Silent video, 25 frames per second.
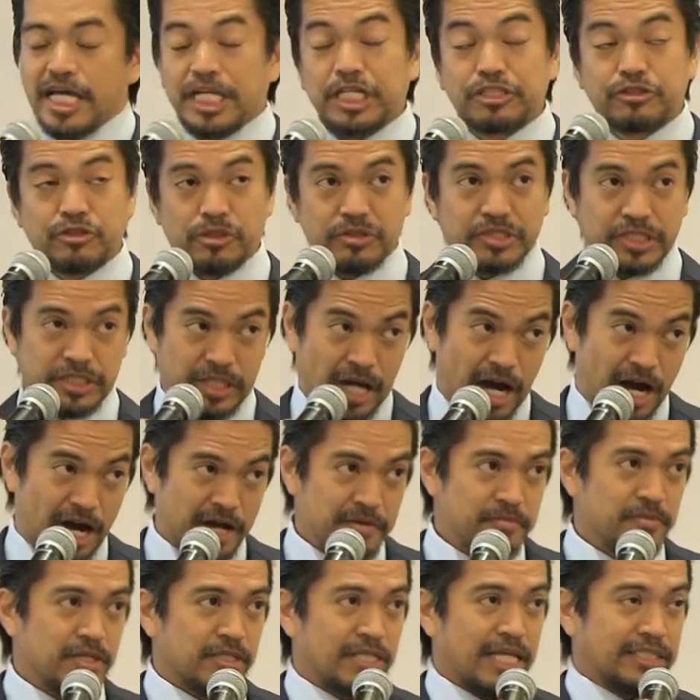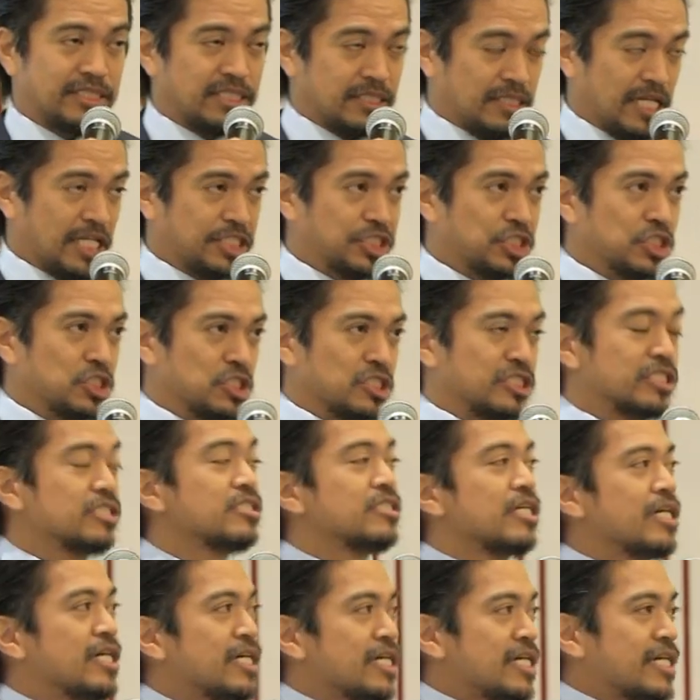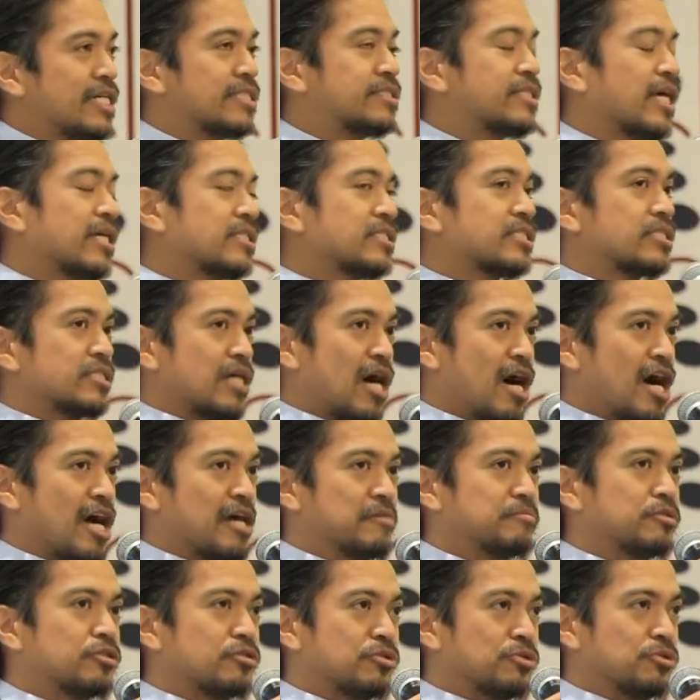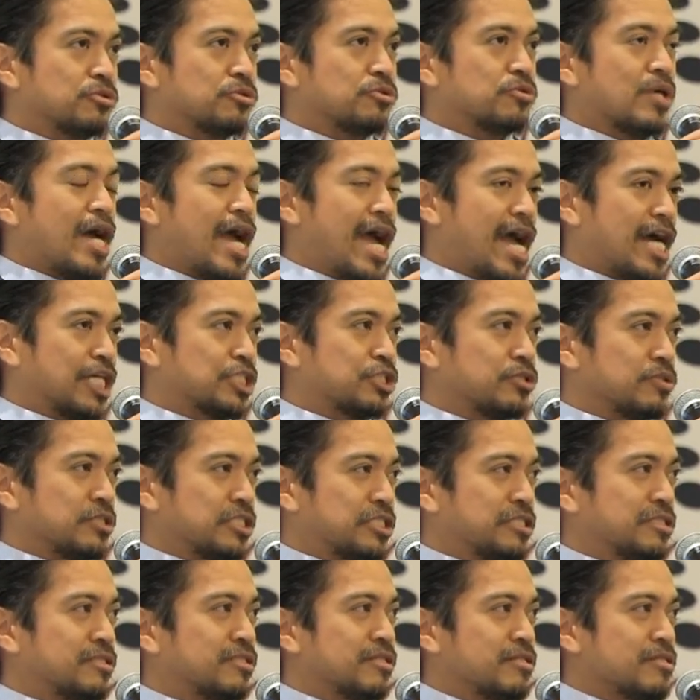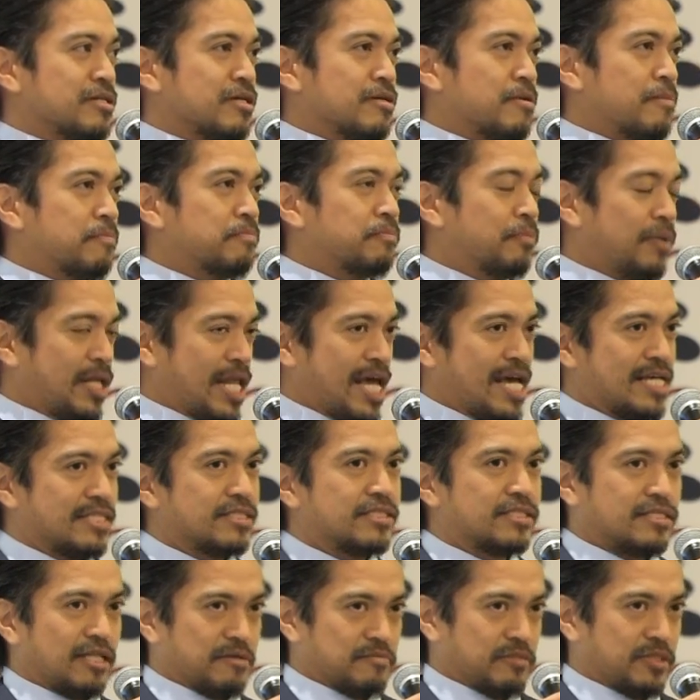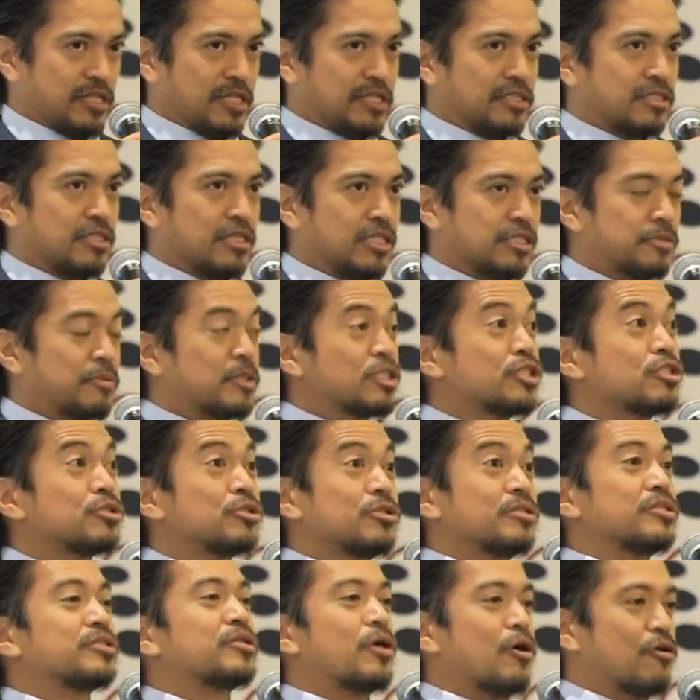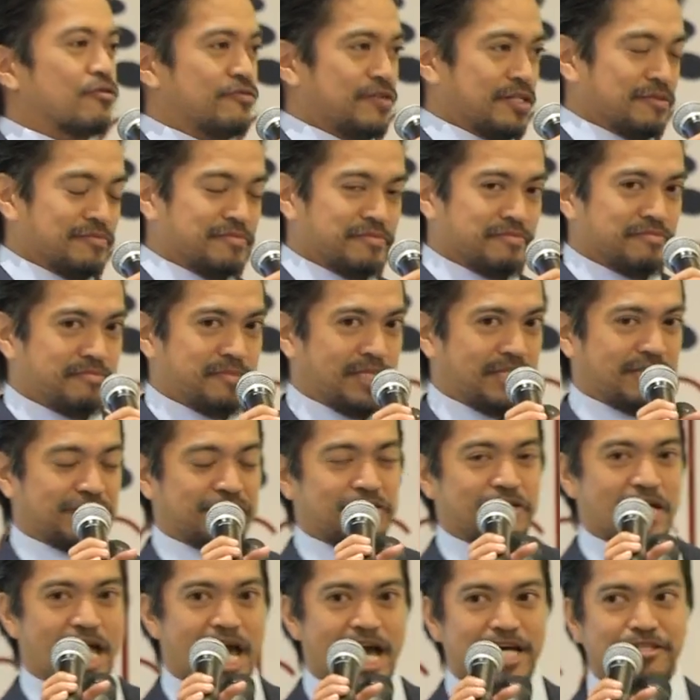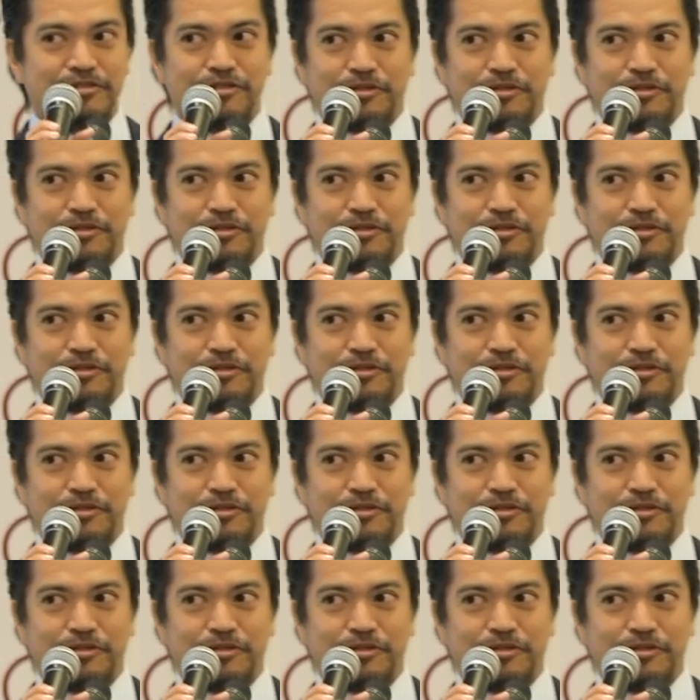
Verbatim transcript: And it took time, that's a lesson learned. It takes time to actually plan something, especially during COVID, because you had